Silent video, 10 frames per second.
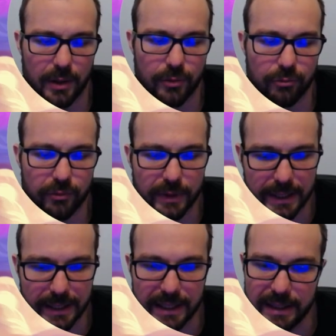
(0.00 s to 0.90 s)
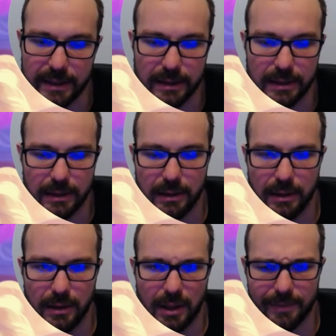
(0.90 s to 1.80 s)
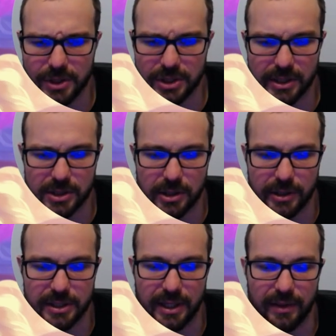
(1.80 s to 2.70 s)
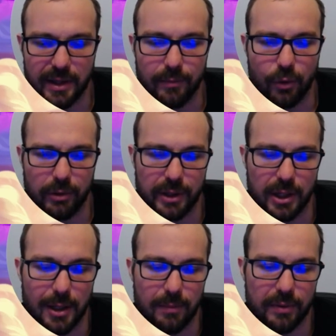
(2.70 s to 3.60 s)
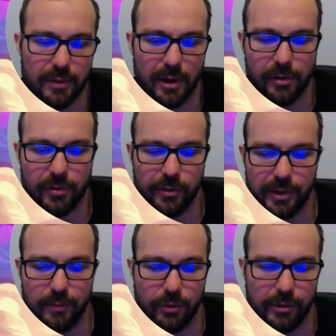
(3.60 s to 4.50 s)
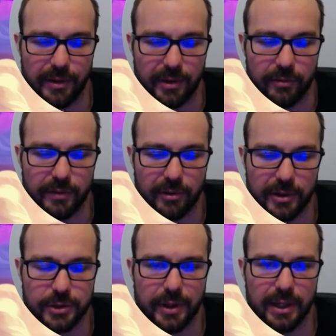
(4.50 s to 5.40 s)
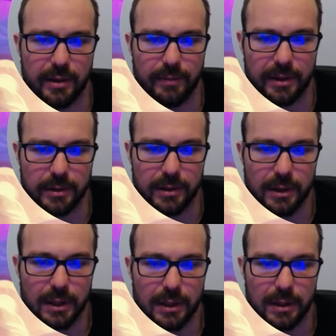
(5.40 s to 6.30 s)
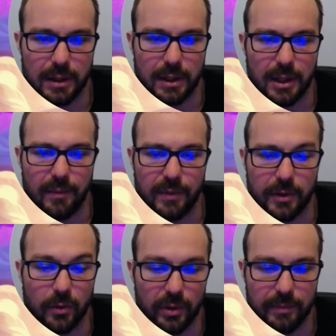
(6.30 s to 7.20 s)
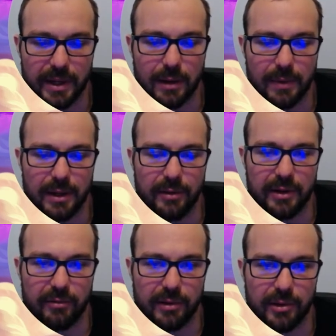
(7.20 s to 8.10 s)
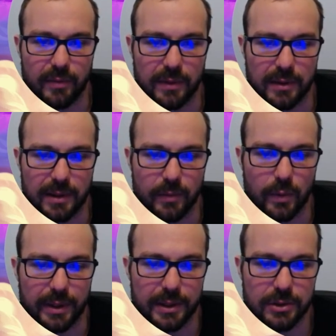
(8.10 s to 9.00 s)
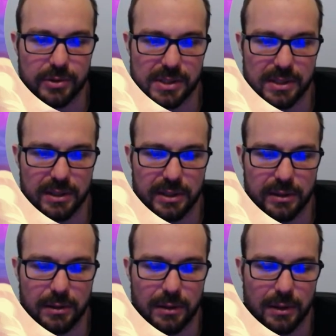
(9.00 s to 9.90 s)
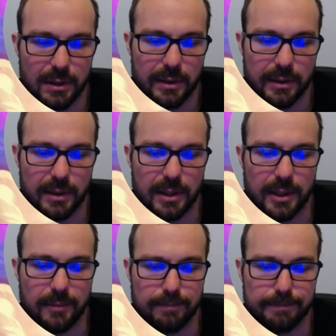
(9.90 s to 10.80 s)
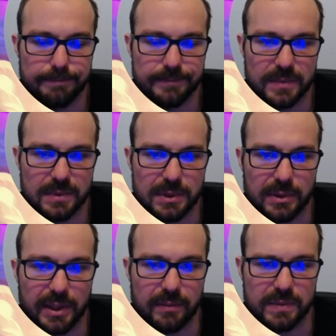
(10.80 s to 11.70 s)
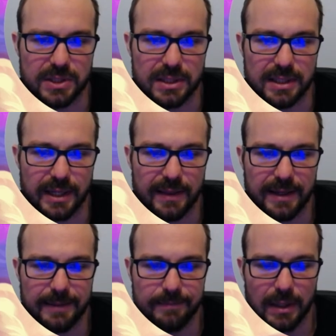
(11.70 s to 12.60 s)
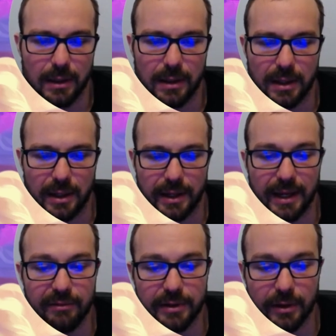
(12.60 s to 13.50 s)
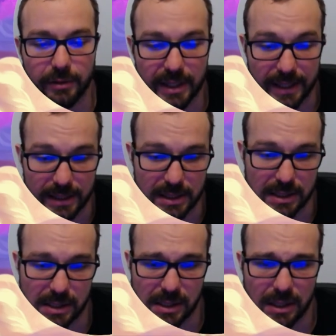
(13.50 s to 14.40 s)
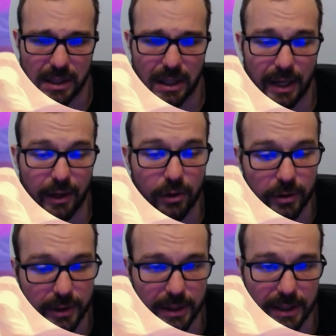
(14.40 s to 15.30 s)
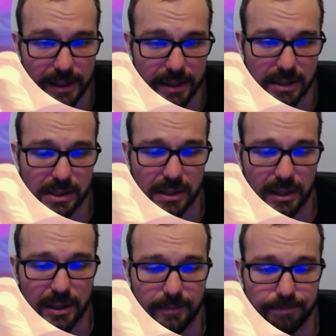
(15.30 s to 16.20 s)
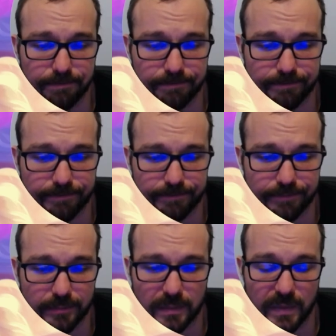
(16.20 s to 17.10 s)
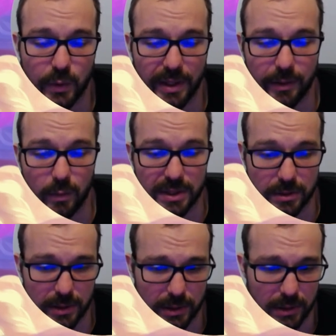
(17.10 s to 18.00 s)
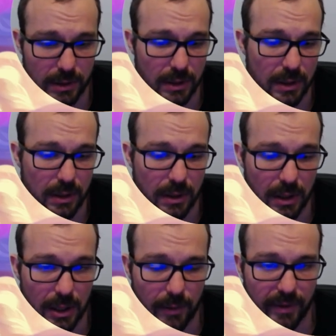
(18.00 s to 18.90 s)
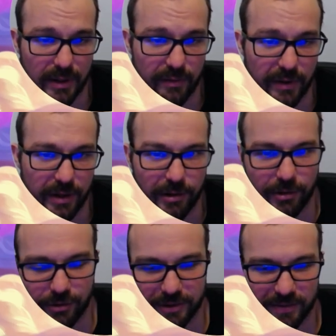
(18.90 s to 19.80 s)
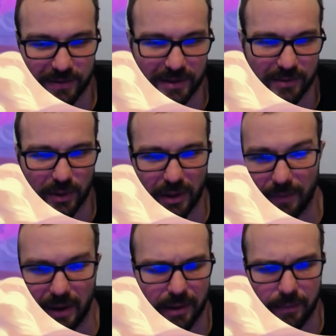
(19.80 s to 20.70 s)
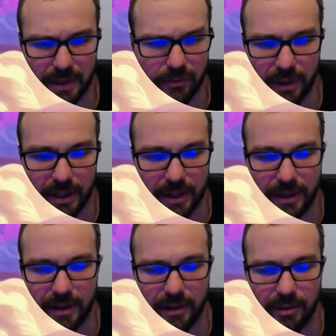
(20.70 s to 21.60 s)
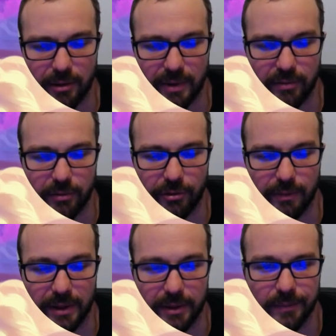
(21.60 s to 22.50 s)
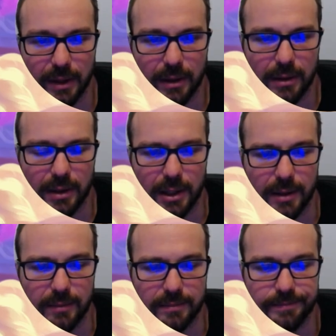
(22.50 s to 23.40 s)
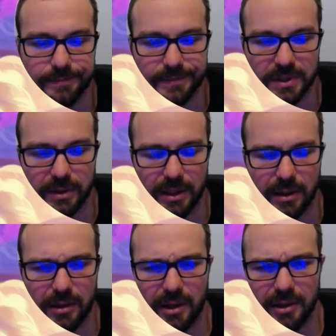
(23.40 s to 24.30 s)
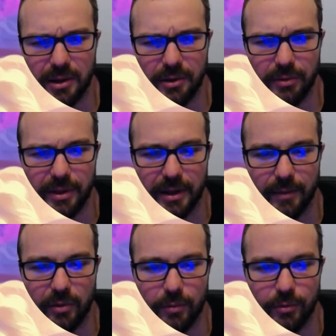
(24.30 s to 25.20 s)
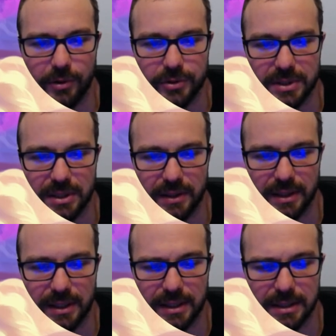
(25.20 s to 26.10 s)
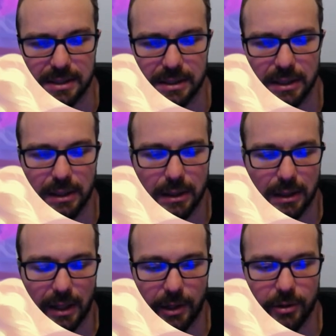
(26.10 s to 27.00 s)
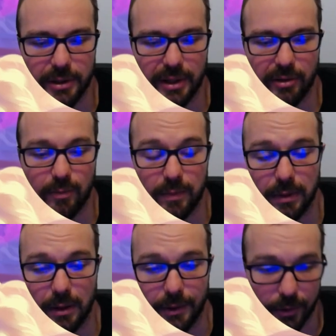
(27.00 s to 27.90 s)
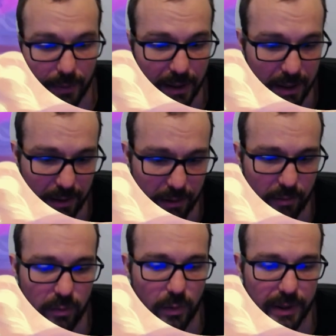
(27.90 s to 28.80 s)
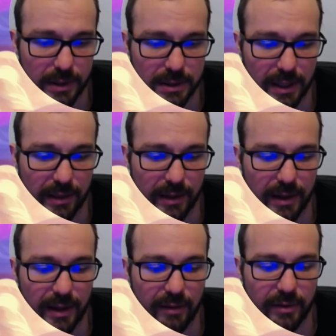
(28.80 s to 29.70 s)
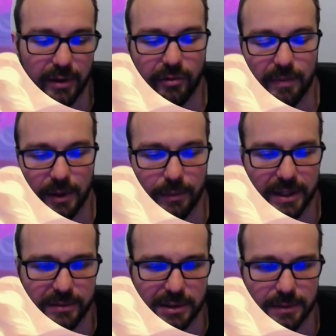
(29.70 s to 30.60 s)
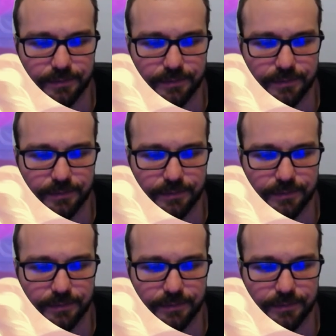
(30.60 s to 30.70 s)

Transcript: Greed. I'm just going to start to get that Merlin up. The sooner that Merlin itself can start trading, the better. The Golden Mecha Man is definitely something that I'm quite interested in. So yeah, I'm just going to take that. I have another Kiss. I could Kiss Two-Headed Wizard, and then if I hit another, well, I'm not going to be really hitting a Kiss as my first spell. So yeah, I don't think I'm super interested in the Kiss. I could Kiss Plunder Penny at this point. I think I have enough spell buffs,